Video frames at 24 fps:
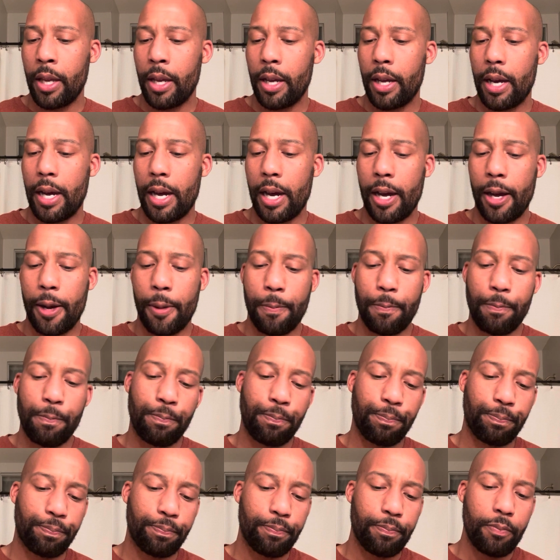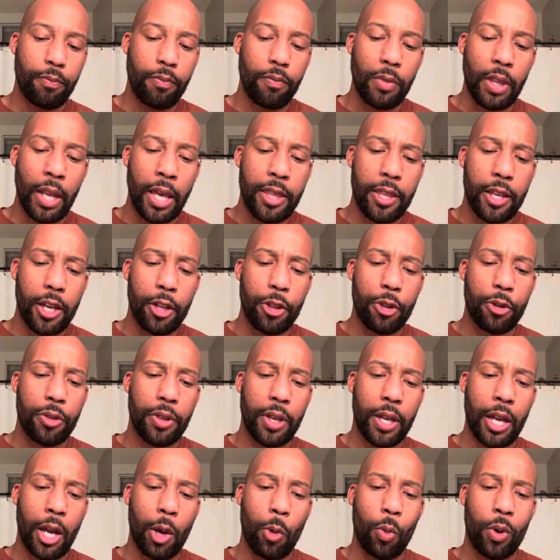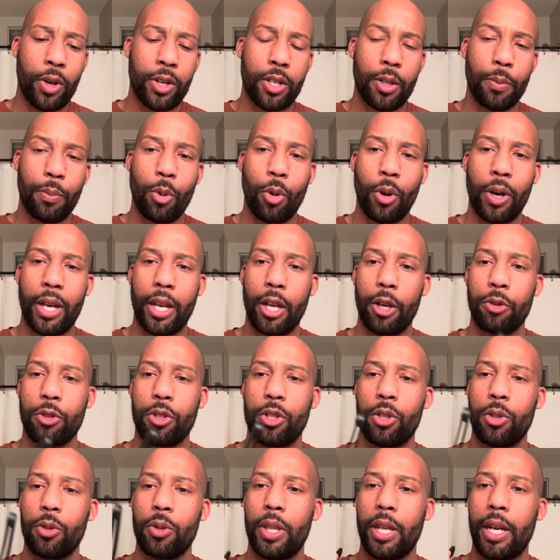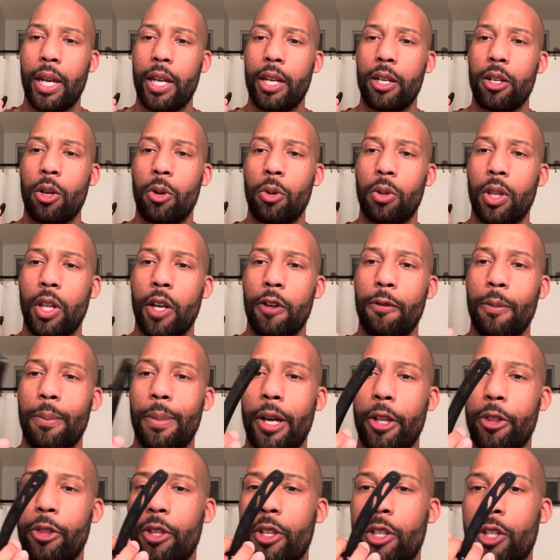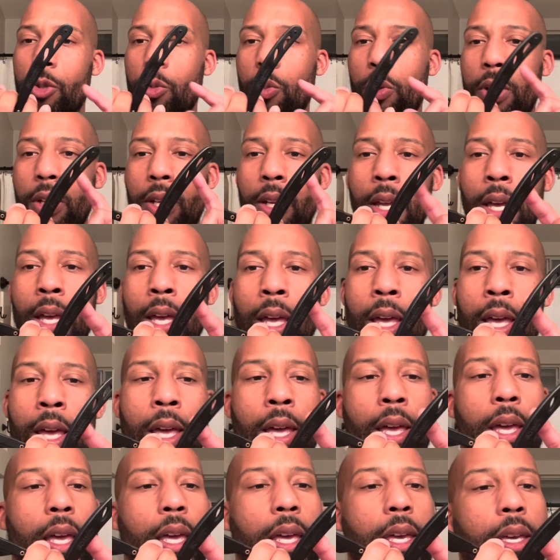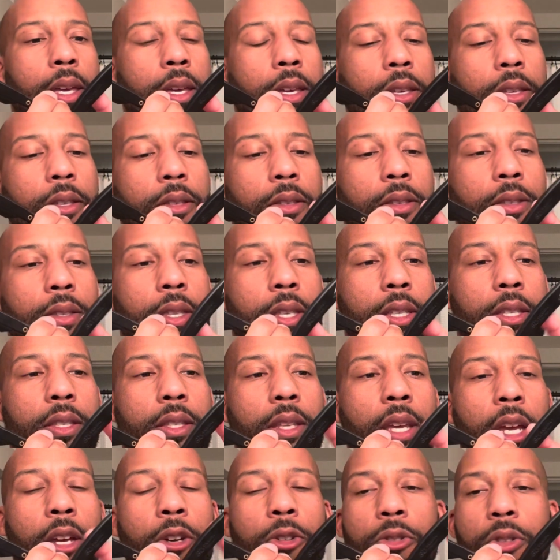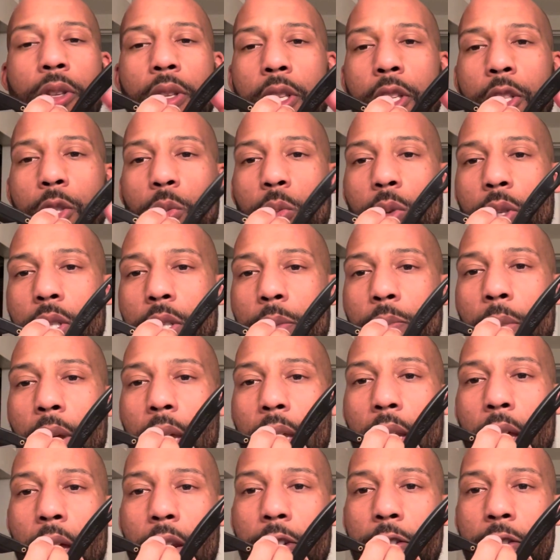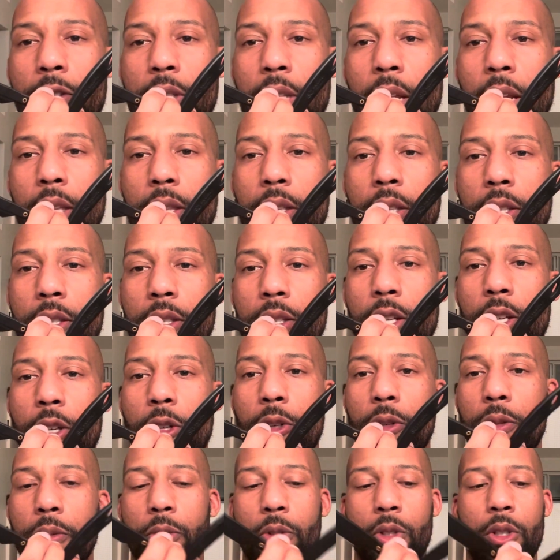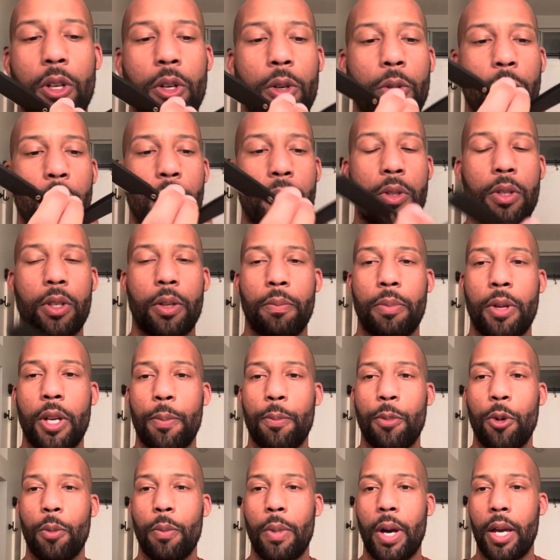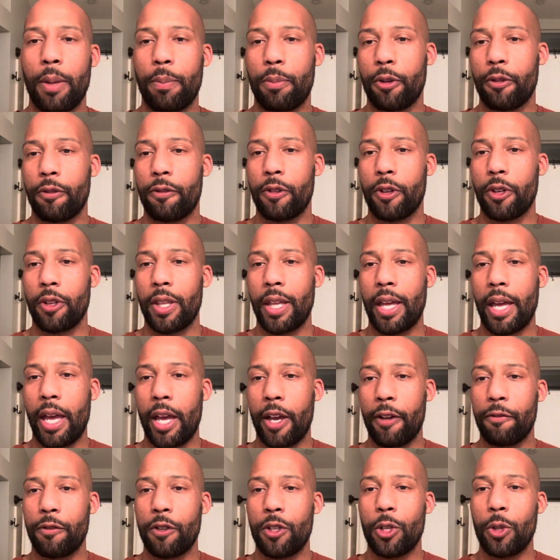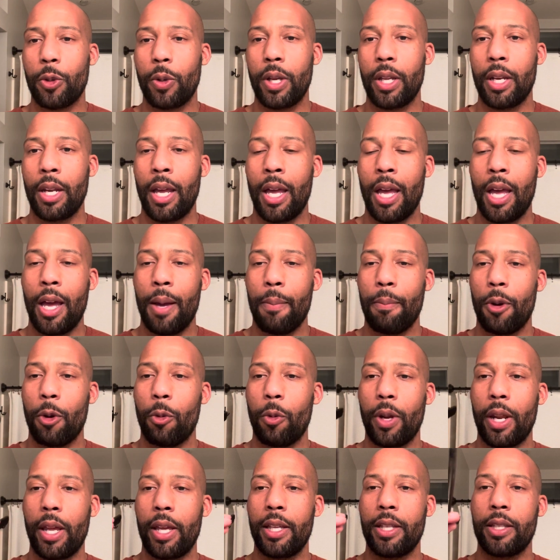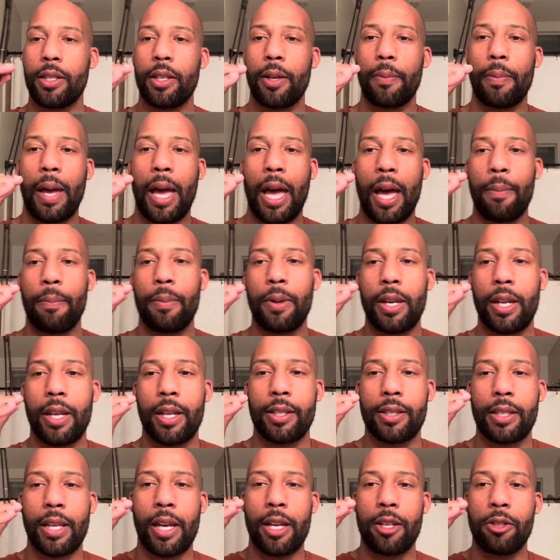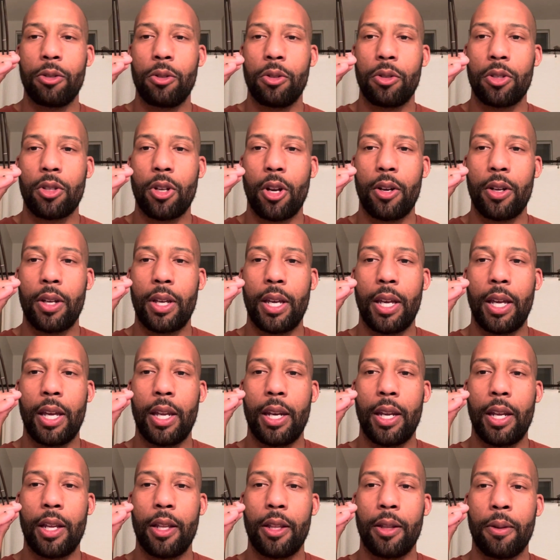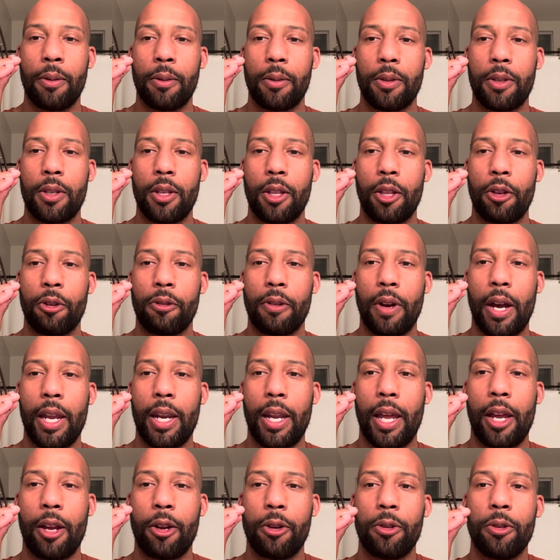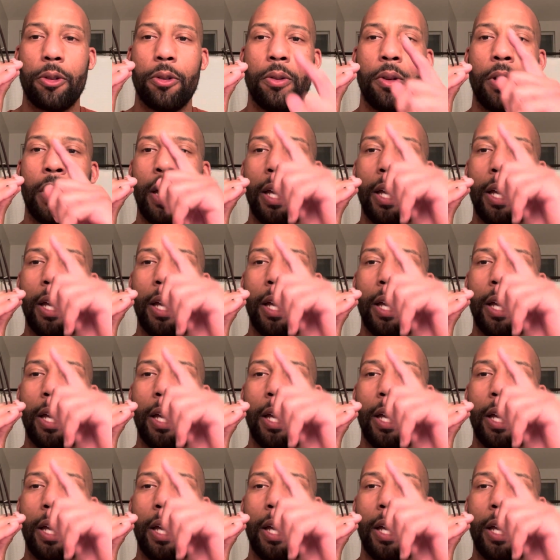The other thing I wanted to point out too that I don't love about this one is the scales on this one's made out of stainless steel. So some people might prefer the heft to it, but what ends up happening is as you start getting to the right angle,